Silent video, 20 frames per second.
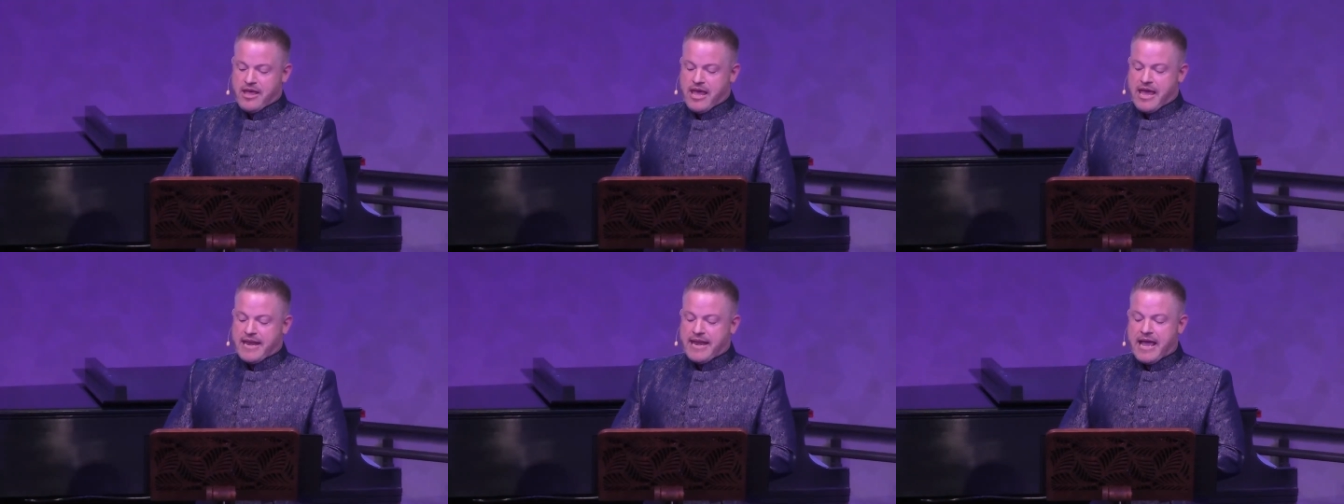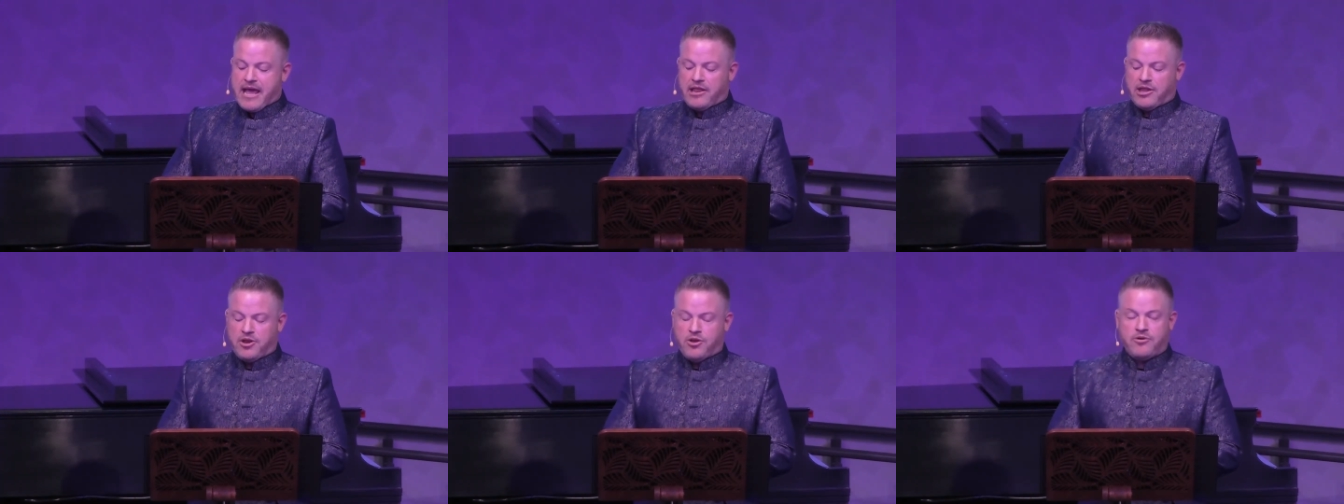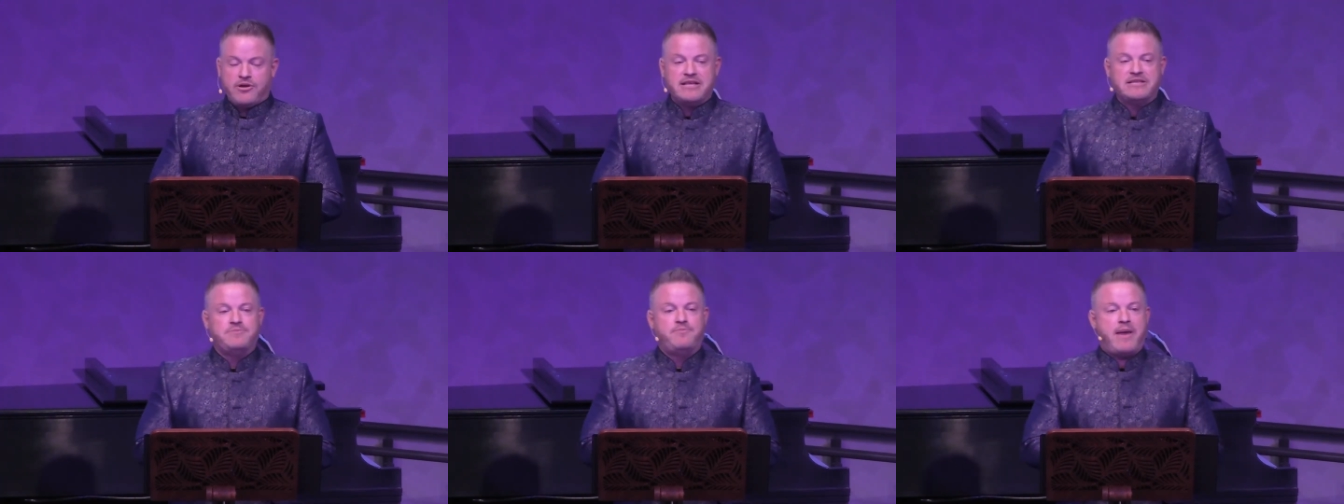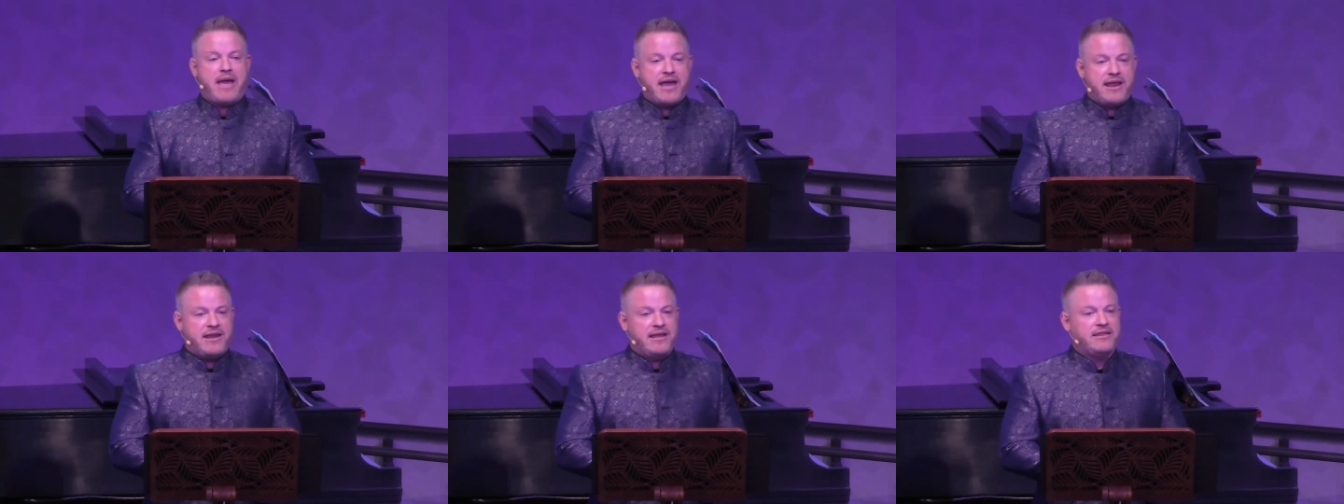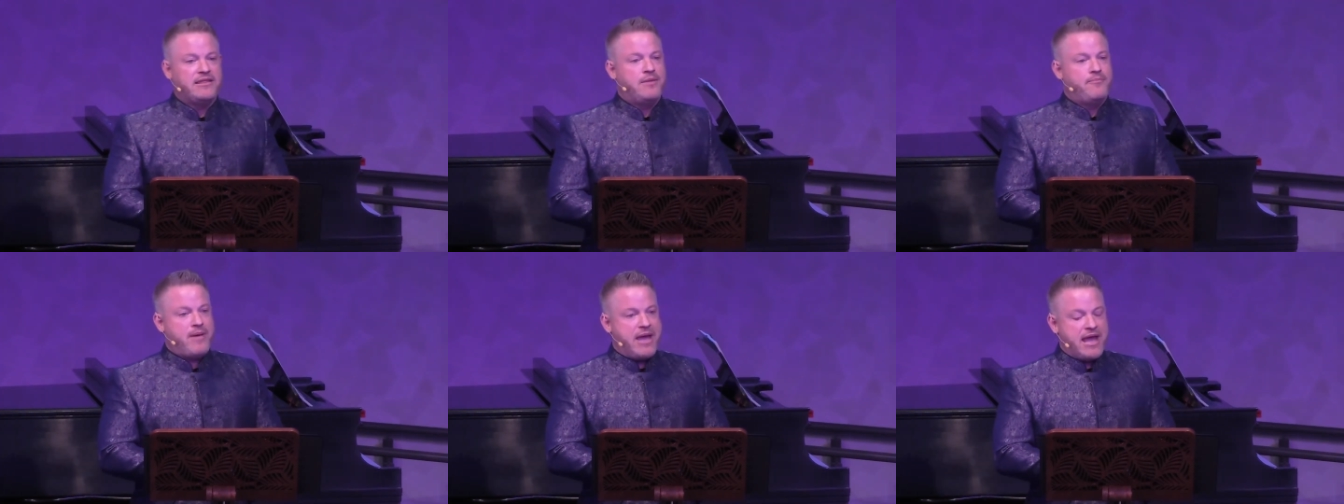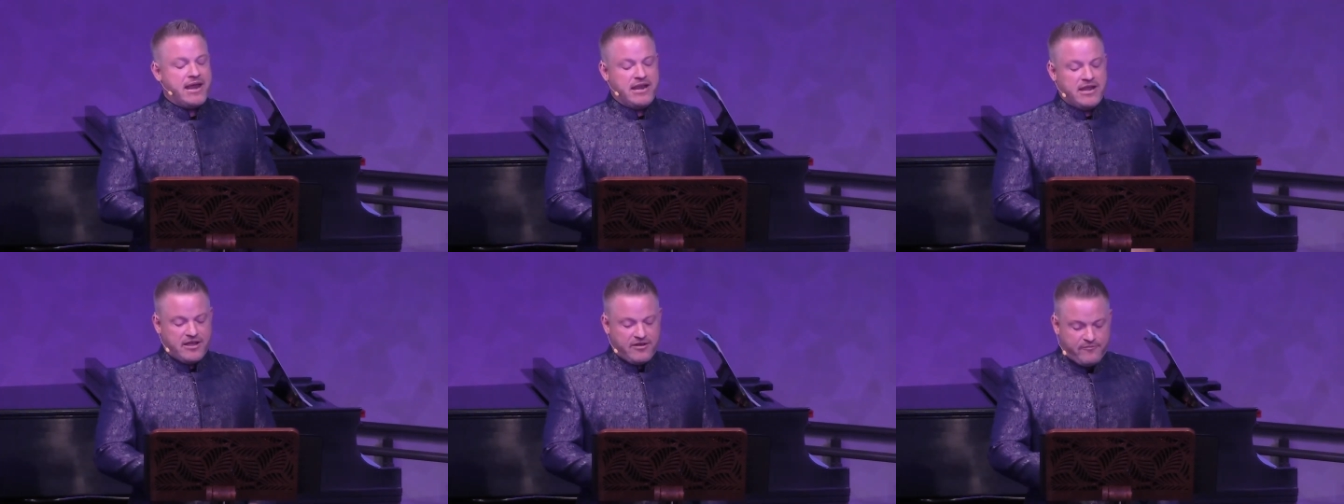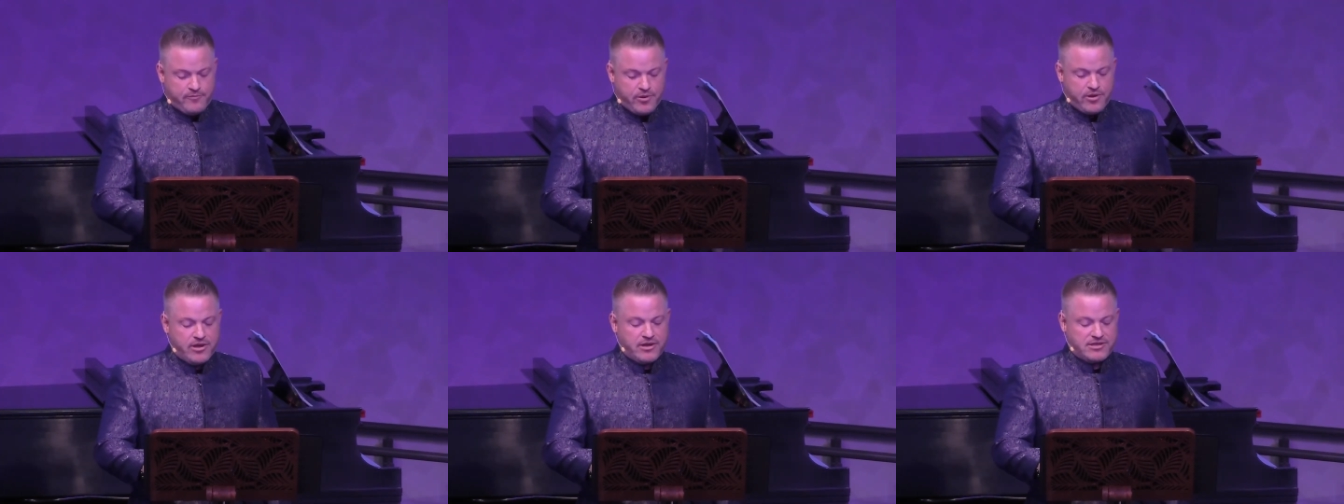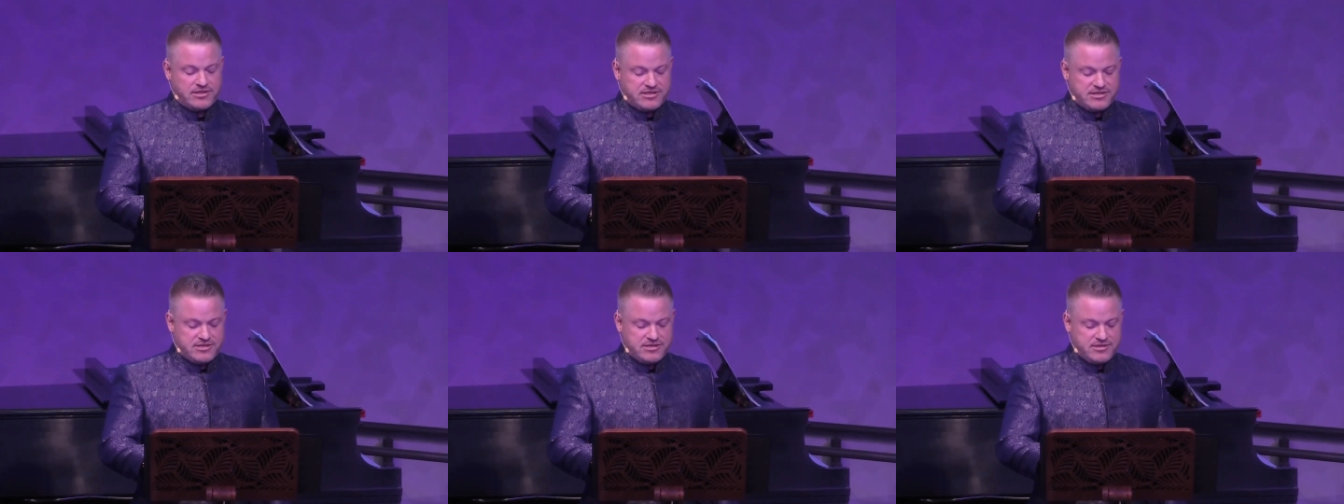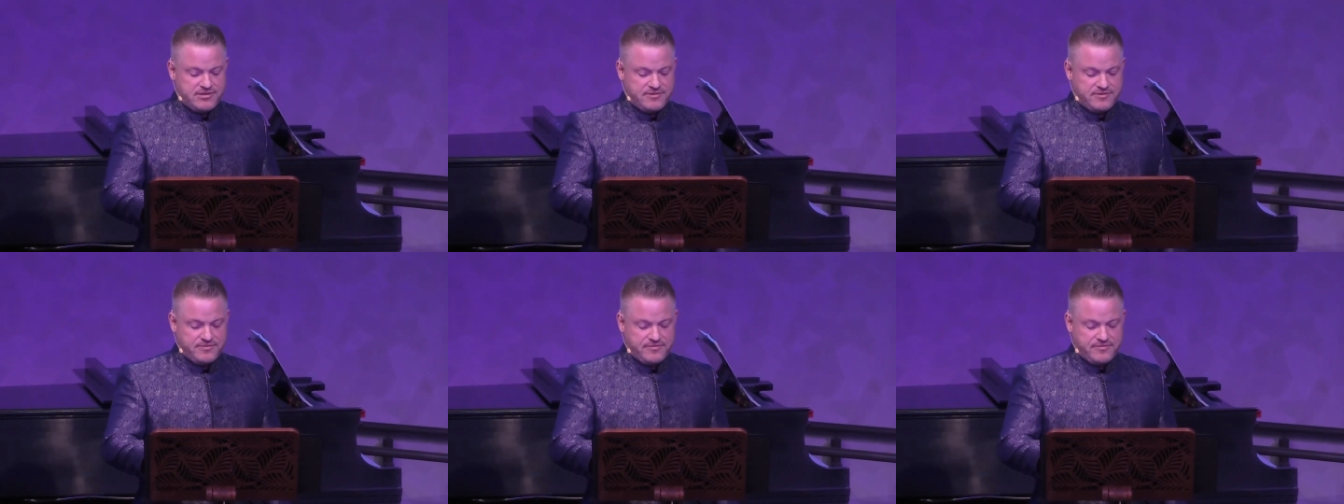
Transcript: and Illinois is banning the banning of books.